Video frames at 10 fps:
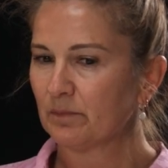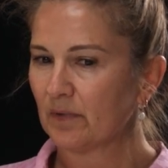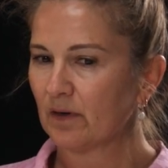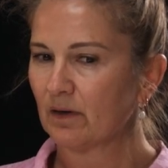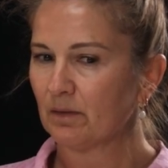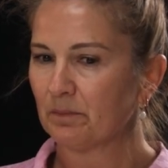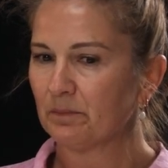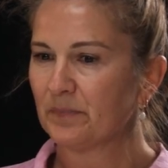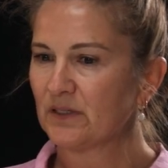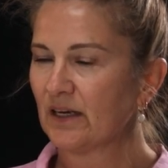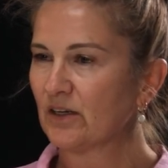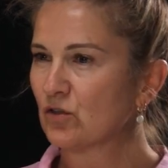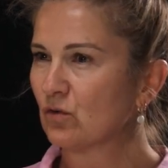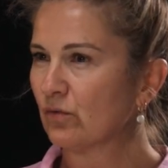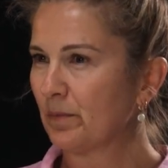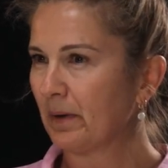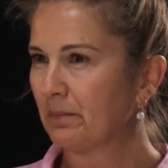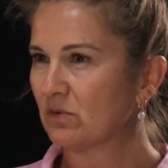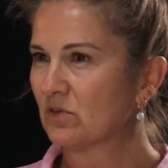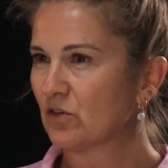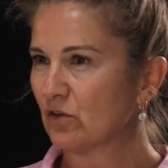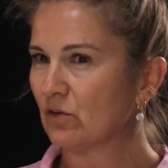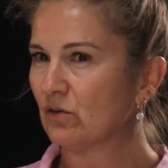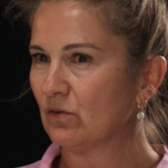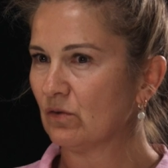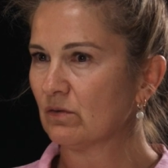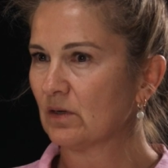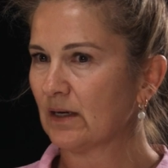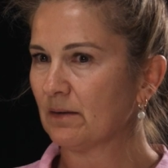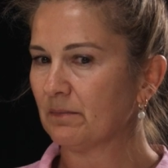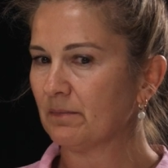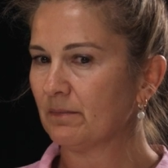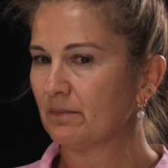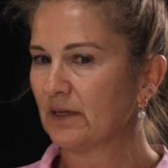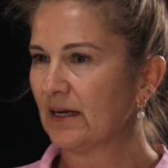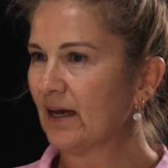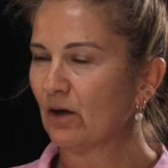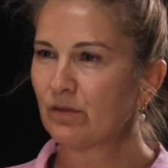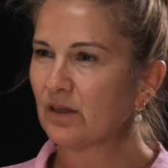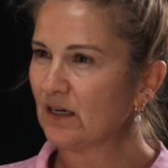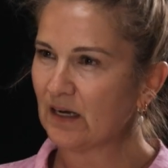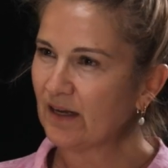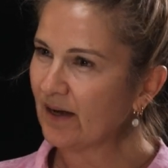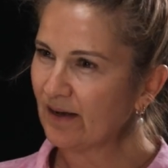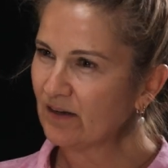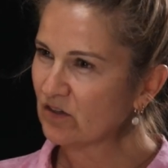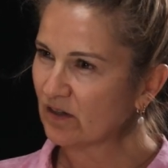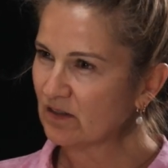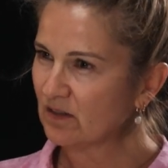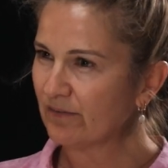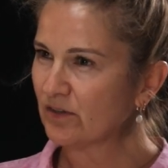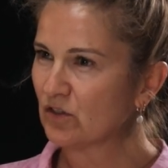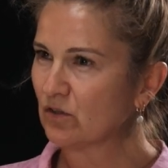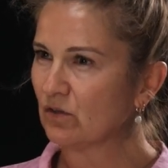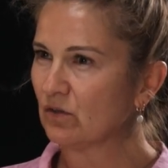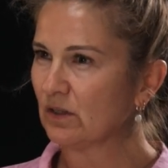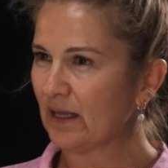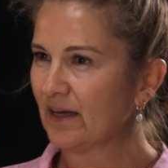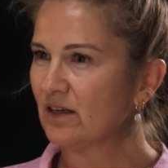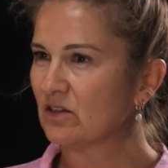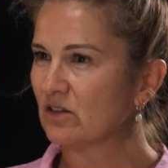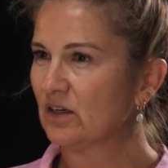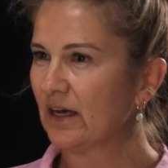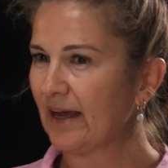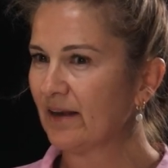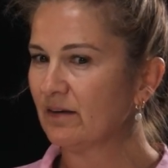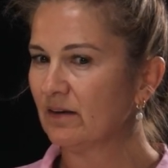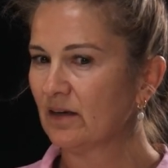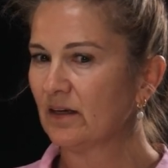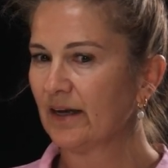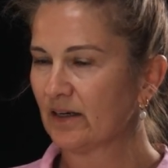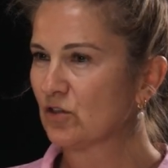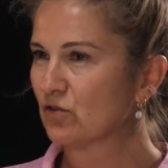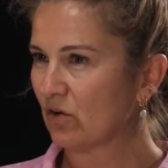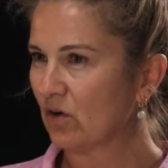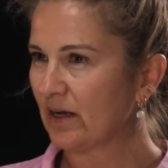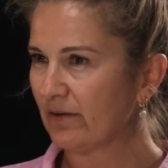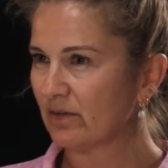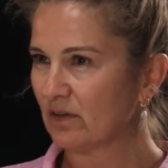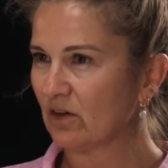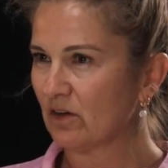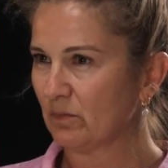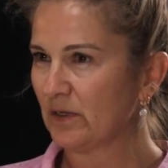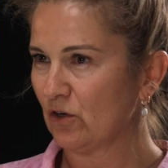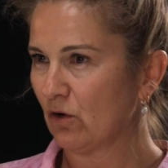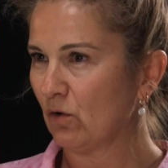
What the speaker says: potential for people to get healthy at any age. Like, it's never too late. You can get strong even though when you're